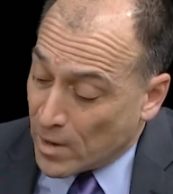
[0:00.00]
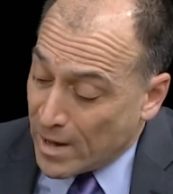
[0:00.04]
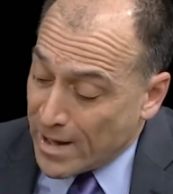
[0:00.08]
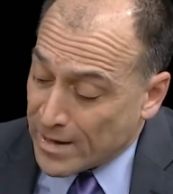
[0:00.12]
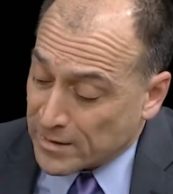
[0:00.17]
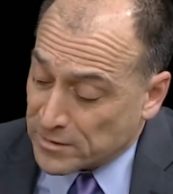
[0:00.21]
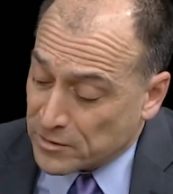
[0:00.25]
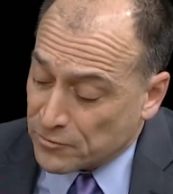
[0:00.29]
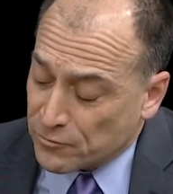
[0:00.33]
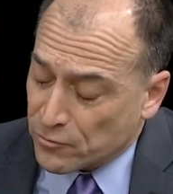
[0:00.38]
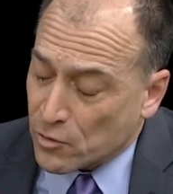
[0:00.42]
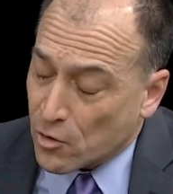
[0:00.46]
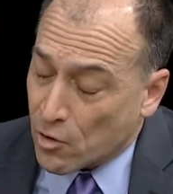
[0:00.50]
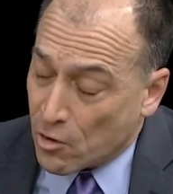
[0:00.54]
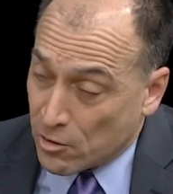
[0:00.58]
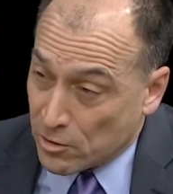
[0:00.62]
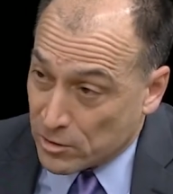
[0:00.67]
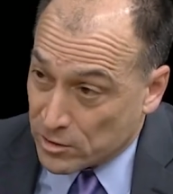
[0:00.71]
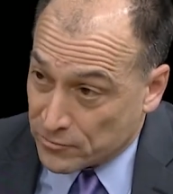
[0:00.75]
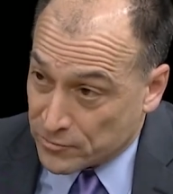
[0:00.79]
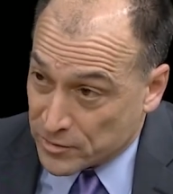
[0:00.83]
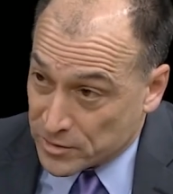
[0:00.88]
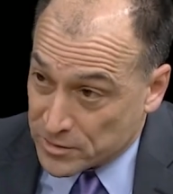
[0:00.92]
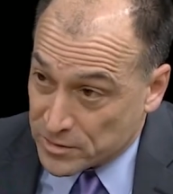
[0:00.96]
acting for
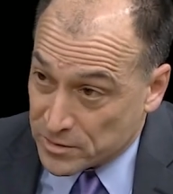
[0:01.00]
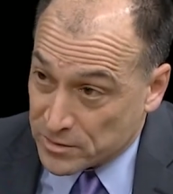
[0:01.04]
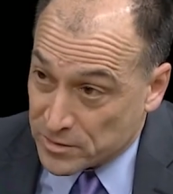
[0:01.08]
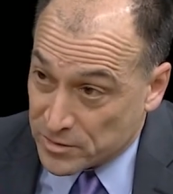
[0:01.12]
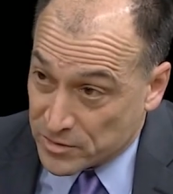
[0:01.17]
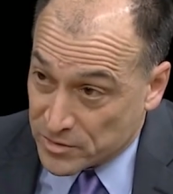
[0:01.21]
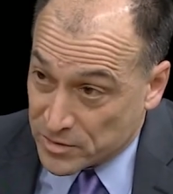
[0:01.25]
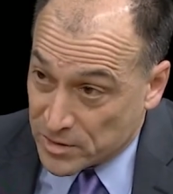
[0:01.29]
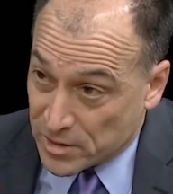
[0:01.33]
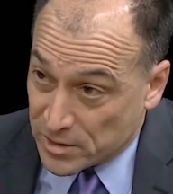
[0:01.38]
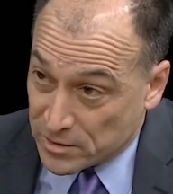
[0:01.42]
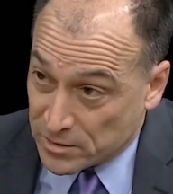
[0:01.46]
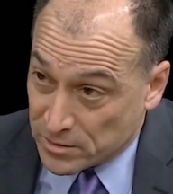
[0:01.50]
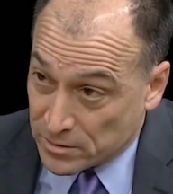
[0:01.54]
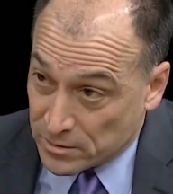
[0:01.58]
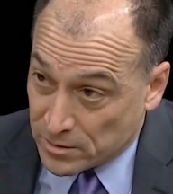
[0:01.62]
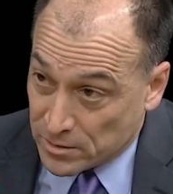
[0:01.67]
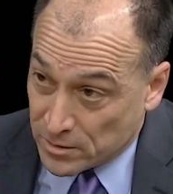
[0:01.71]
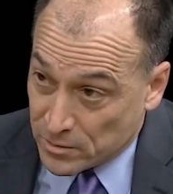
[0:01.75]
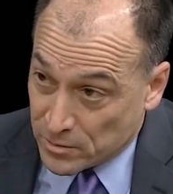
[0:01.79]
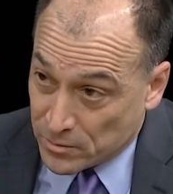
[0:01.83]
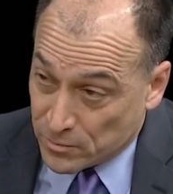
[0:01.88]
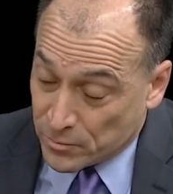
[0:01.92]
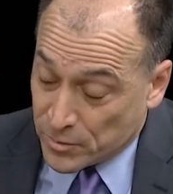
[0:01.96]
all of us in the state,
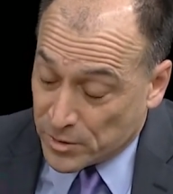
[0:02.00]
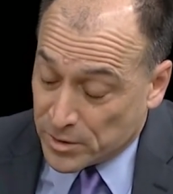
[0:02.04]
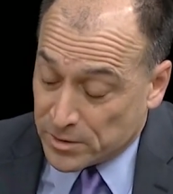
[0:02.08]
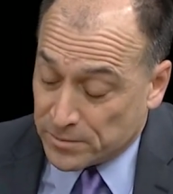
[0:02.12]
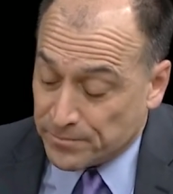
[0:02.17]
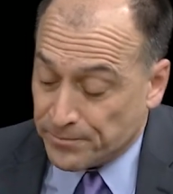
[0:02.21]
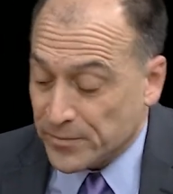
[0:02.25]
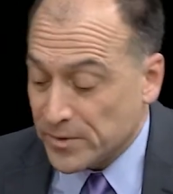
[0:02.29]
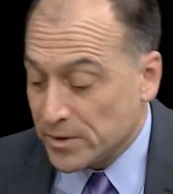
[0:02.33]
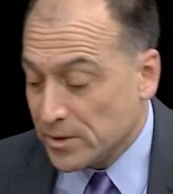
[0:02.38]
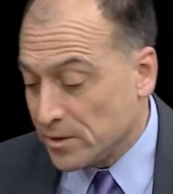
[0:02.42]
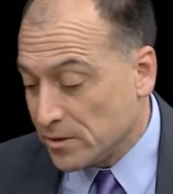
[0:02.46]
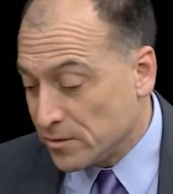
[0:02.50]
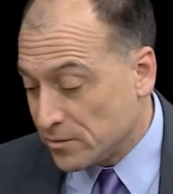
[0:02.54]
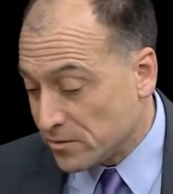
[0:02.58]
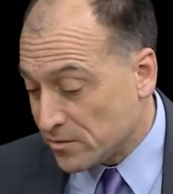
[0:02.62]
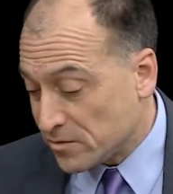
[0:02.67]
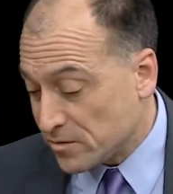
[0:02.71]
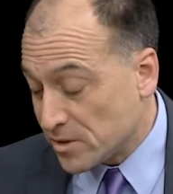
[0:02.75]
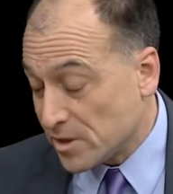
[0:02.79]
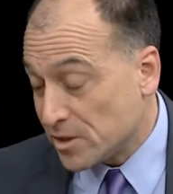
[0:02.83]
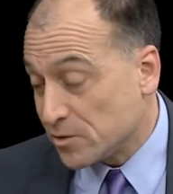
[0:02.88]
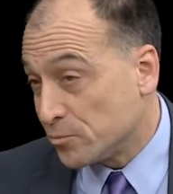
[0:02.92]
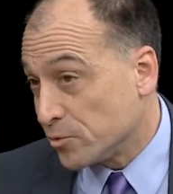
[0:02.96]
but is
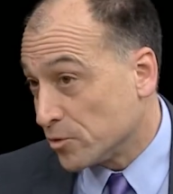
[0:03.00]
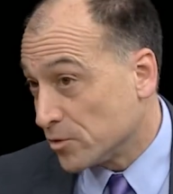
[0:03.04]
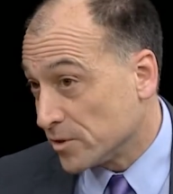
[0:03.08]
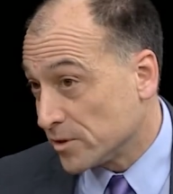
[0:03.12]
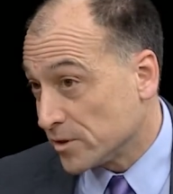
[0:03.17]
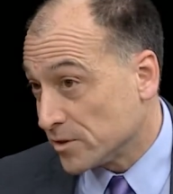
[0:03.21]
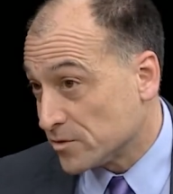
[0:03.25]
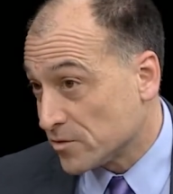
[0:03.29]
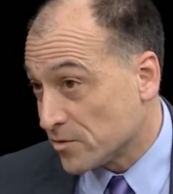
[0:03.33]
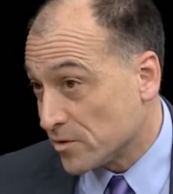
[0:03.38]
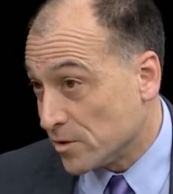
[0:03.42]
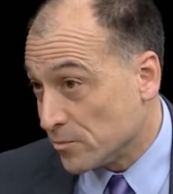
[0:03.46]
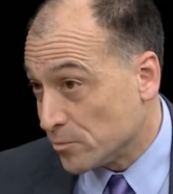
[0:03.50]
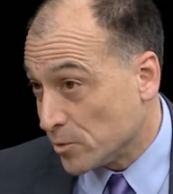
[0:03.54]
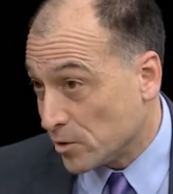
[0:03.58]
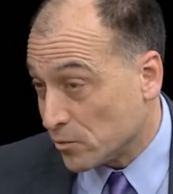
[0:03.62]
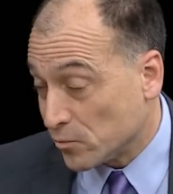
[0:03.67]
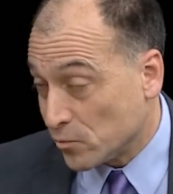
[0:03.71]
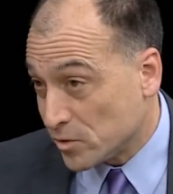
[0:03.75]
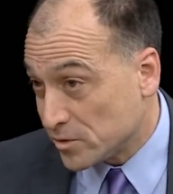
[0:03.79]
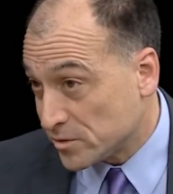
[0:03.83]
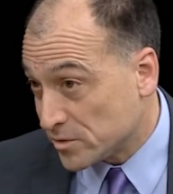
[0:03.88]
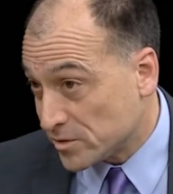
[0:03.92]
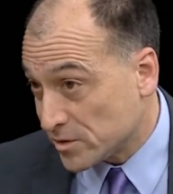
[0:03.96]
instead putting its thumb
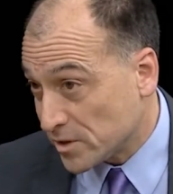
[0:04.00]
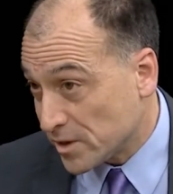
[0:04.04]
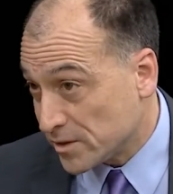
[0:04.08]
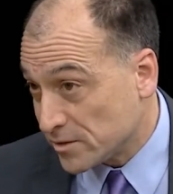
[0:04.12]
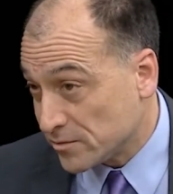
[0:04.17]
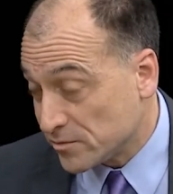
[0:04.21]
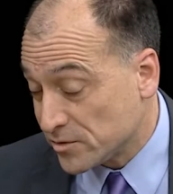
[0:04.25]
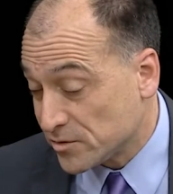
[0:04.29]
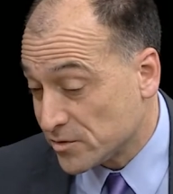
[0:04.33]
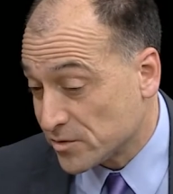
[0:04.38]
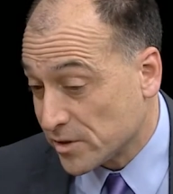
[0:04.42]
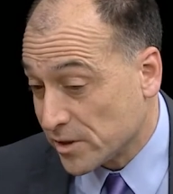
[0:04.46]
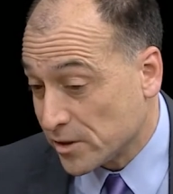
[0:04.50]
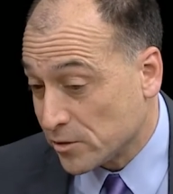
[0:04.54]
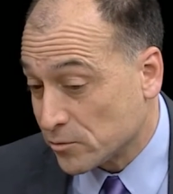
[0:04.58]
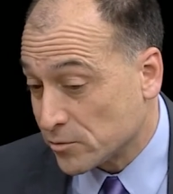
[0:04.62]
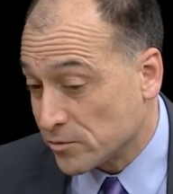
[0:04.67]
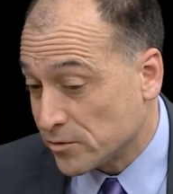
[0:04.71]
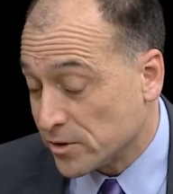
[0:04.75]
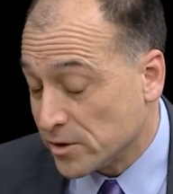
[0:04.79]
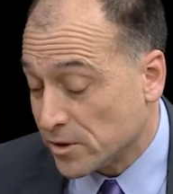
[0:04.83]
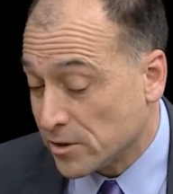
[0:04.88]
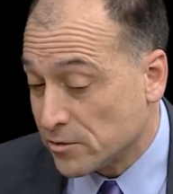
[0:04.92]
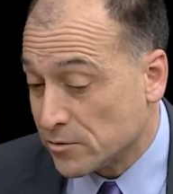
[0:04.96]
on one side of the scale
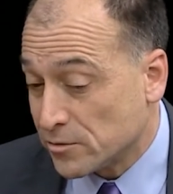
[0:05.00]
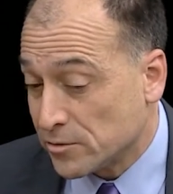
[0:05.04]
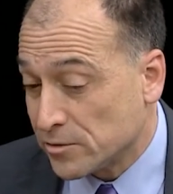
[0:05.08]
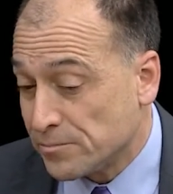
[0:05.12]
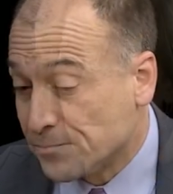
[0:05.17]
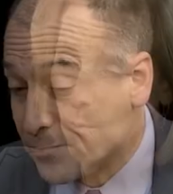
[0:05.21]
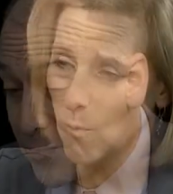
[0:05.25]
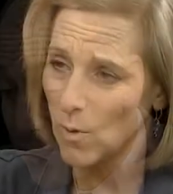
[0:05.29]
or the other.